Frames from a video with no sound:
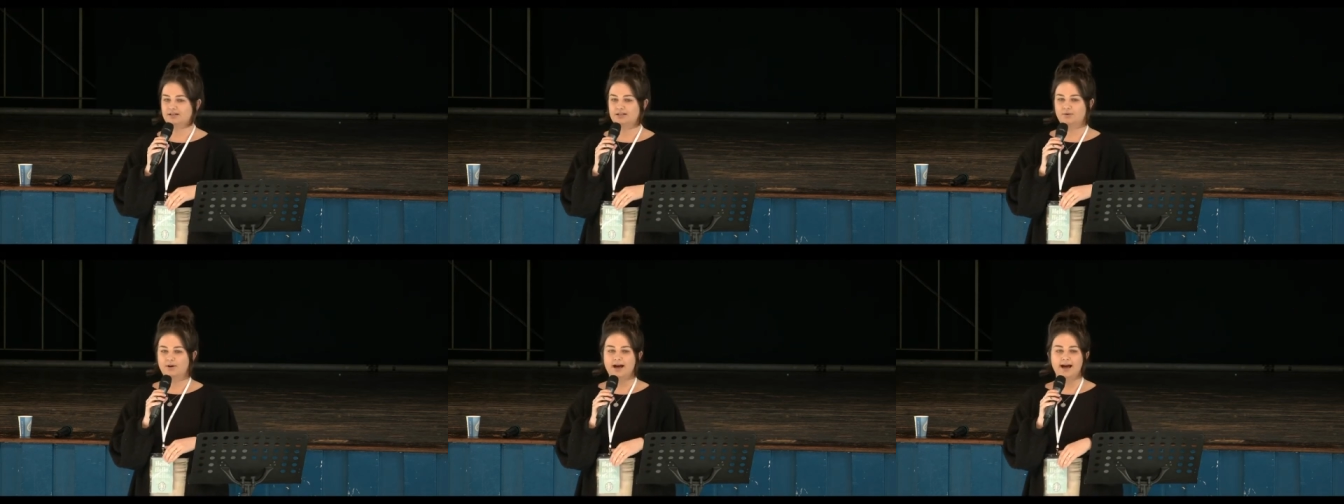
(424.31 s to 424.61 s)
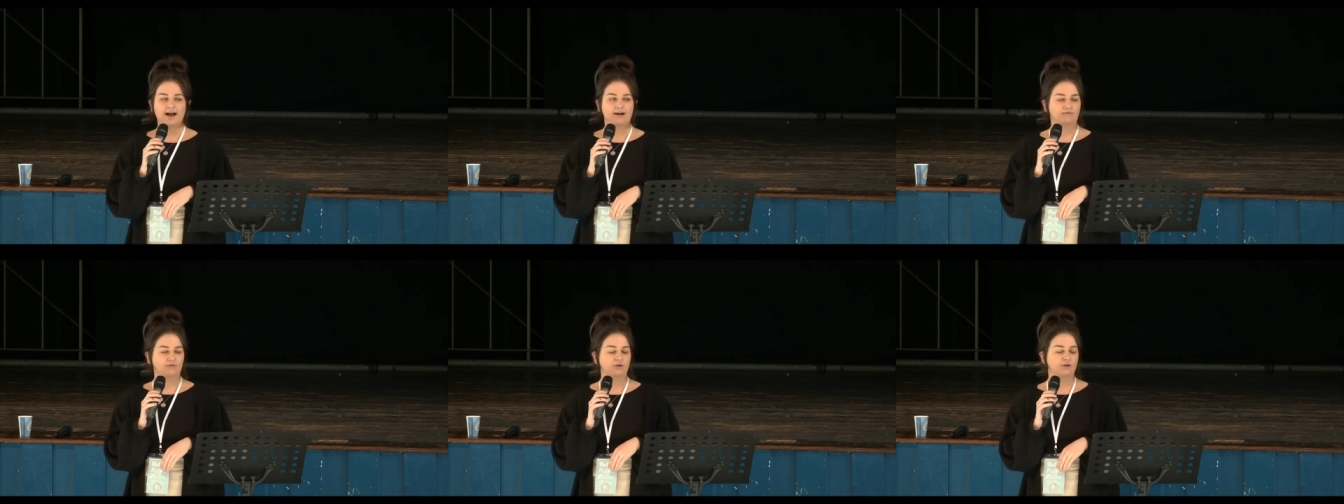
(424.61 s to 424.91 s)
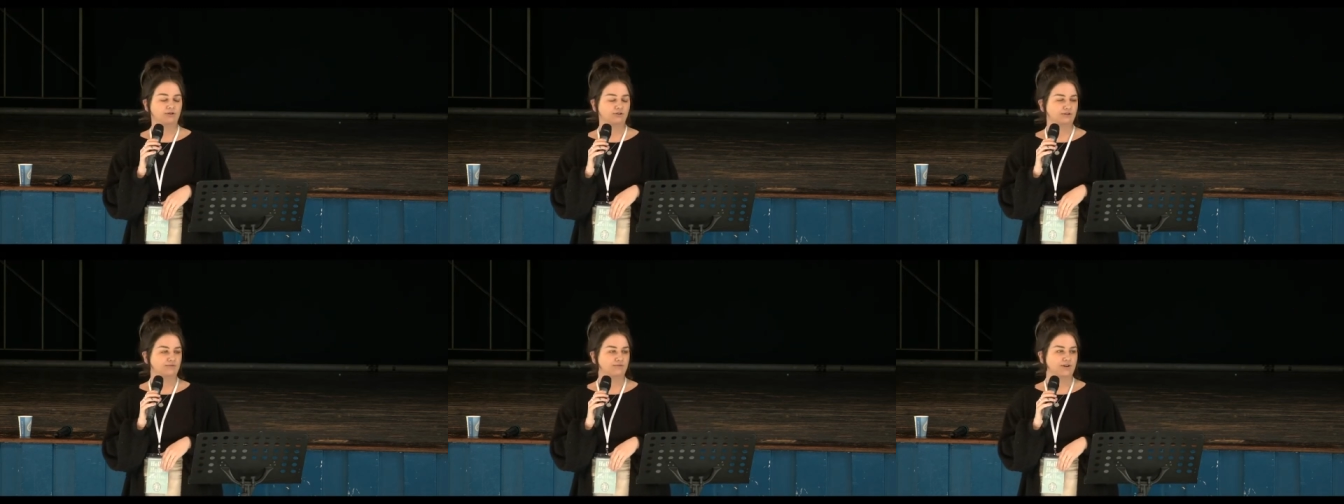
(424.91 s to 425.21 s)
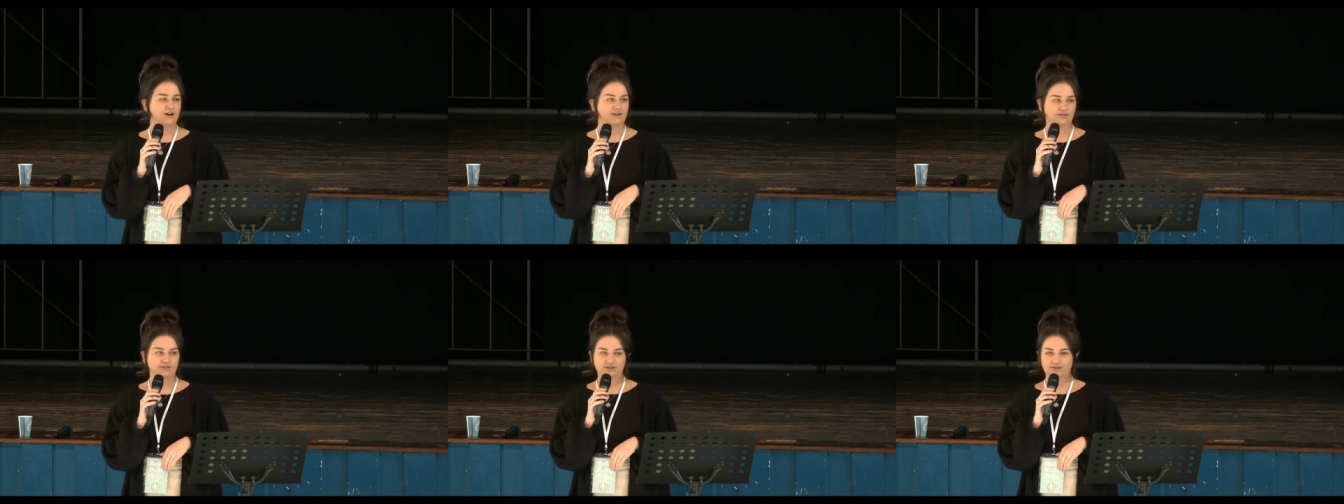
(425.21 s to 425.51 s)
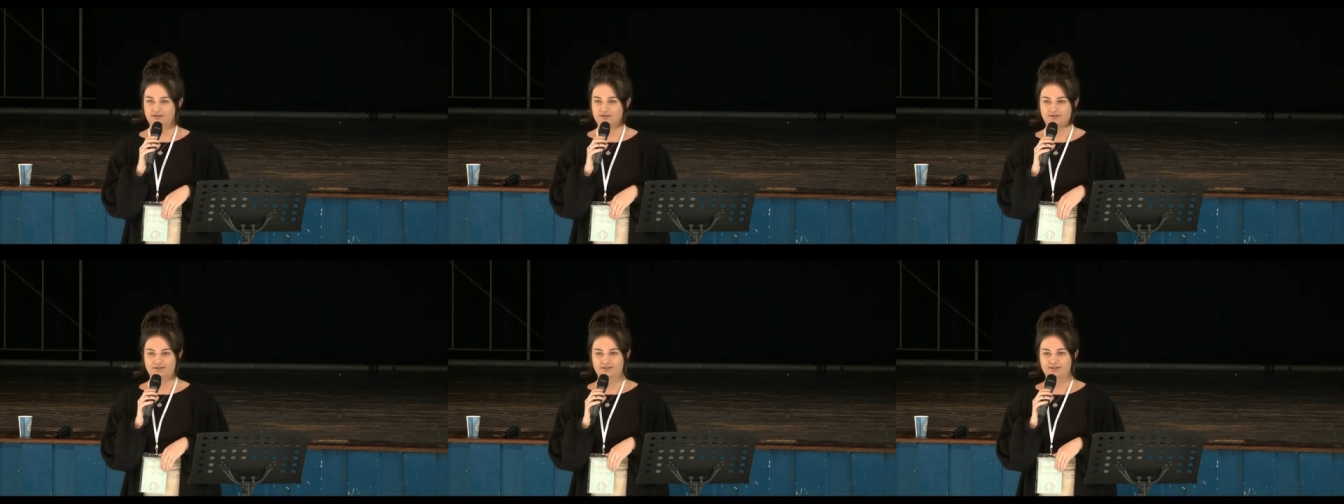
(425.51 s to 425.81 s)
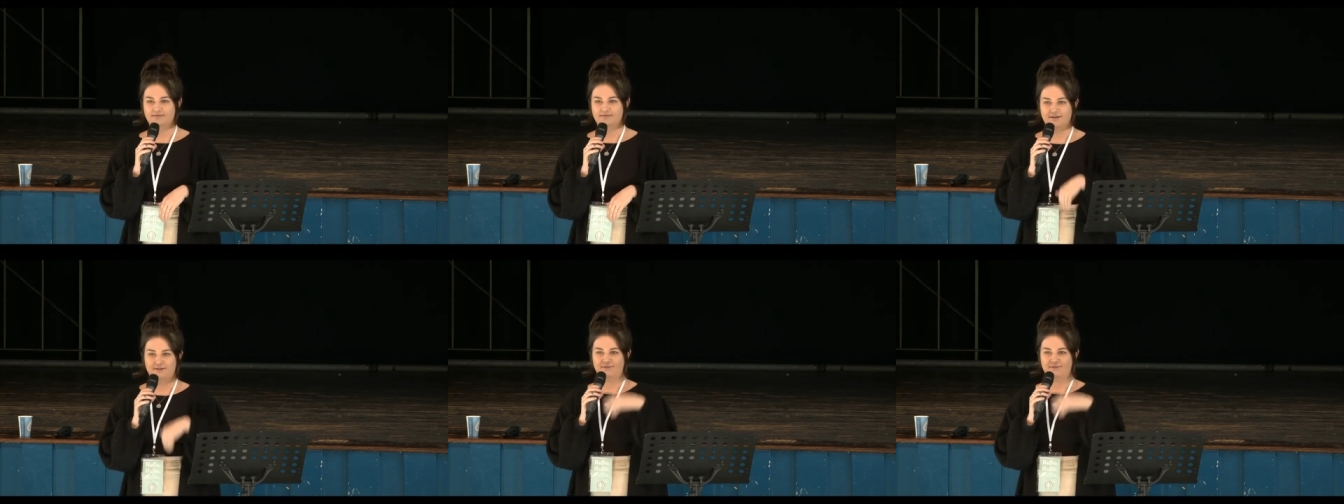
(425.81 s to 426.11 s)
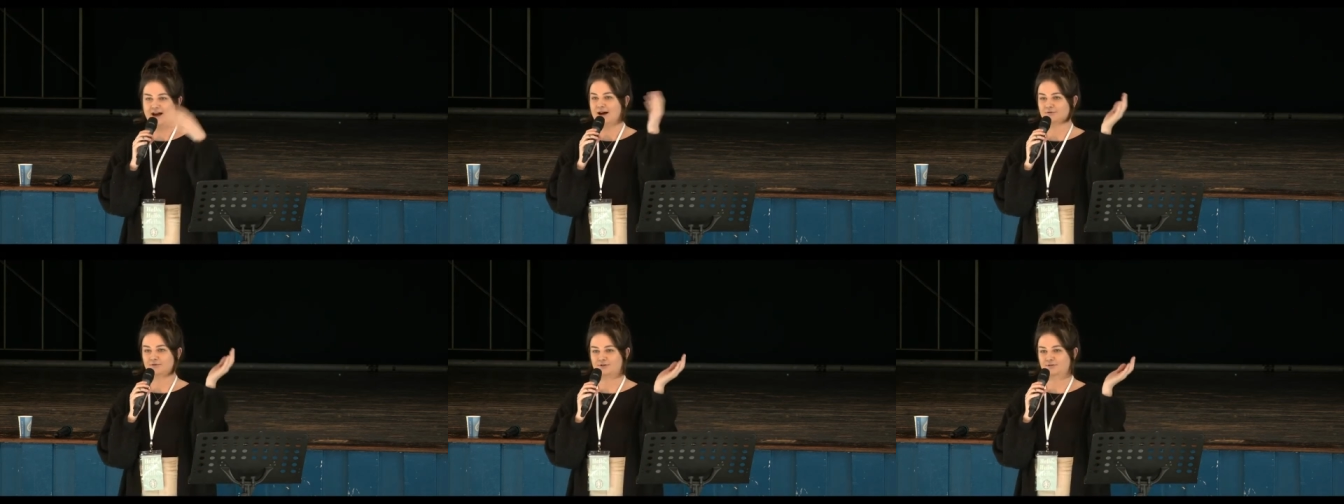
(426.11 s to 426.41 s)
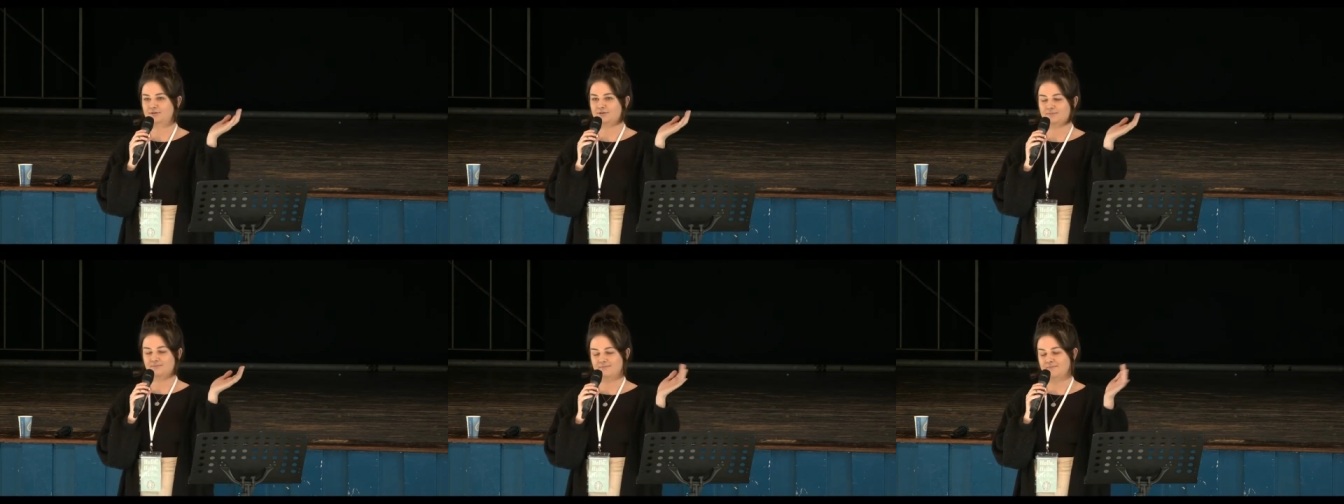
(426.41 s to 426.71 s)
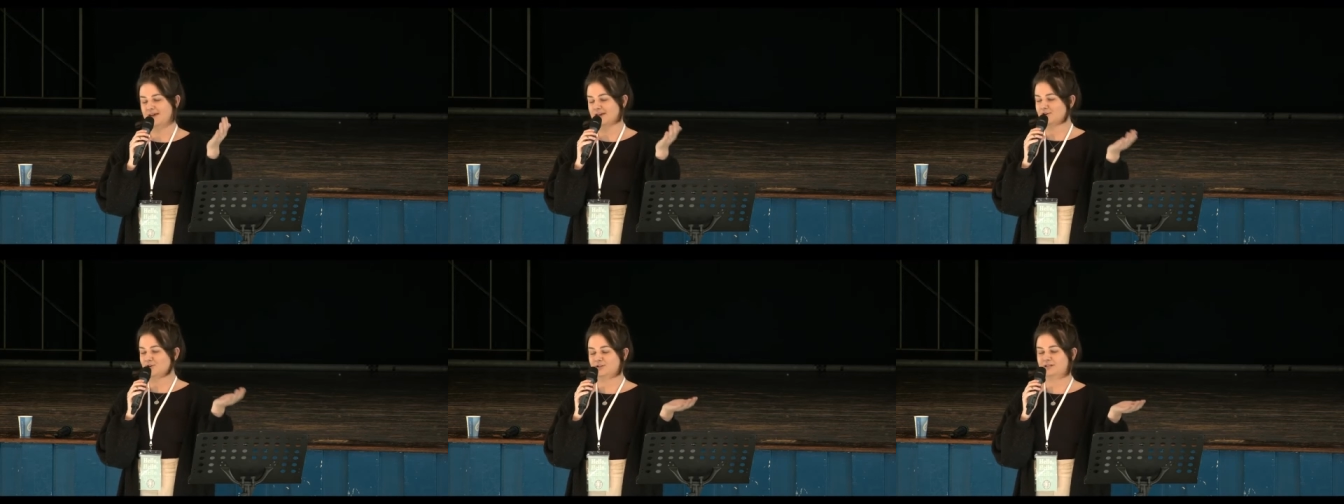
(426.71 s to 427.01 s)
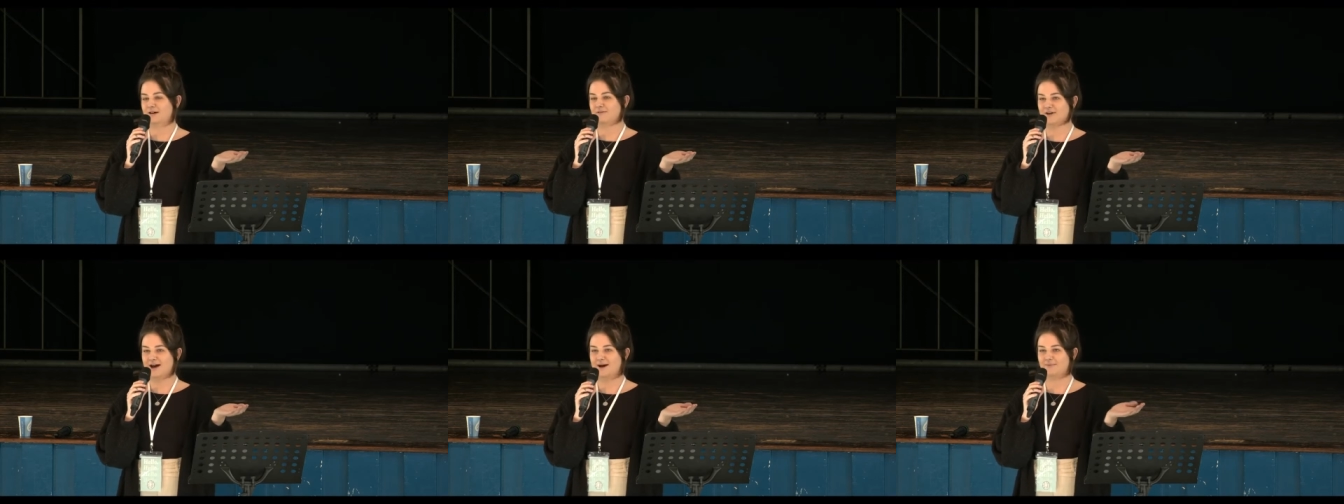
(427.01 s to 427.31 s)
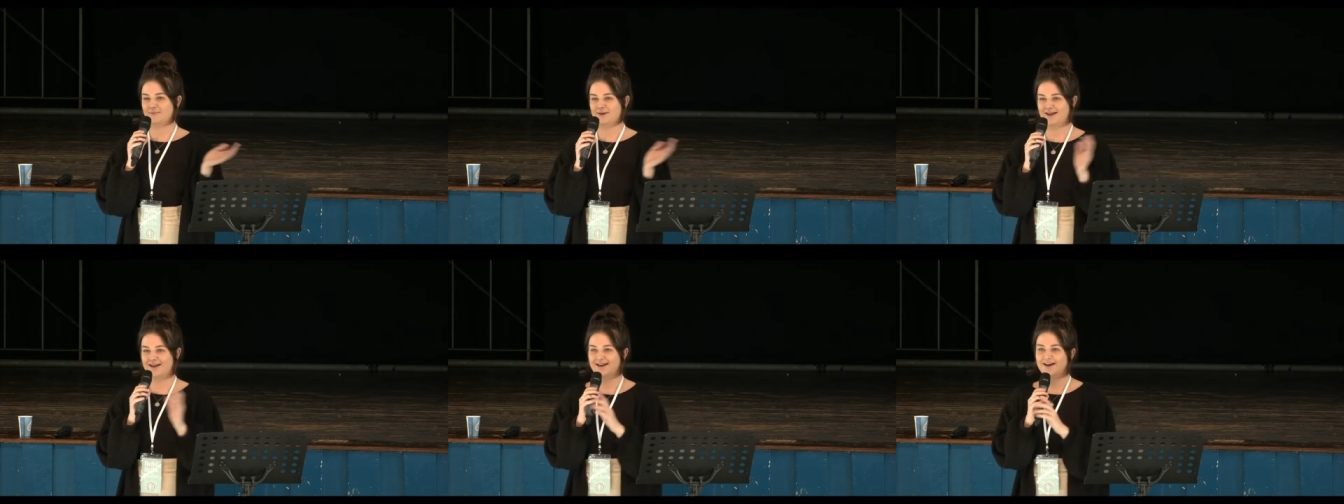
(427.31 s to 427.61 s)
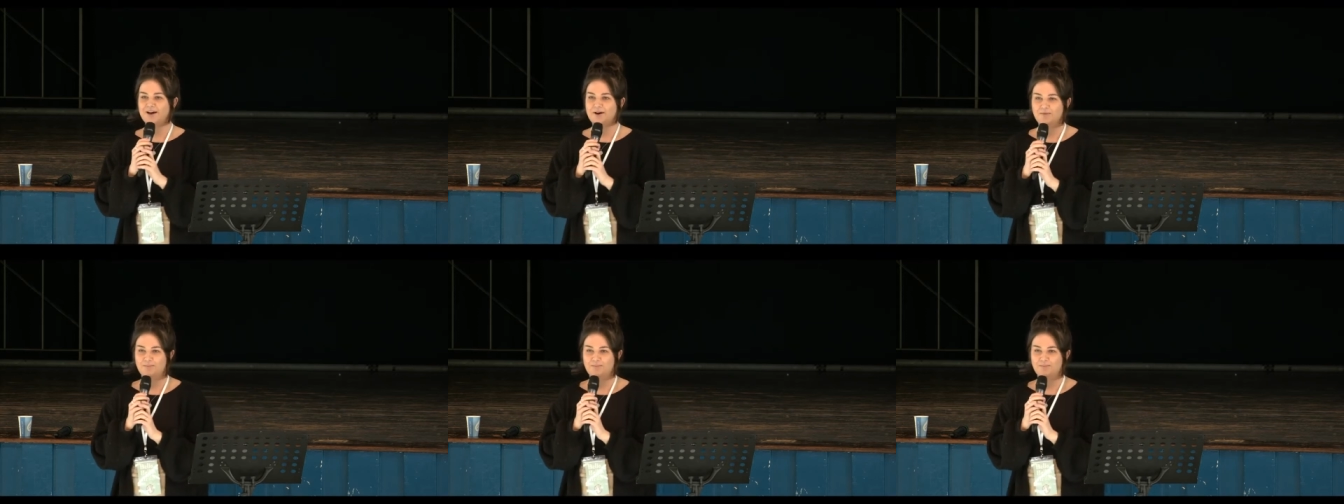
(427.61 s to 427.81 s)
so I have lots of answers of how to make yourself happy,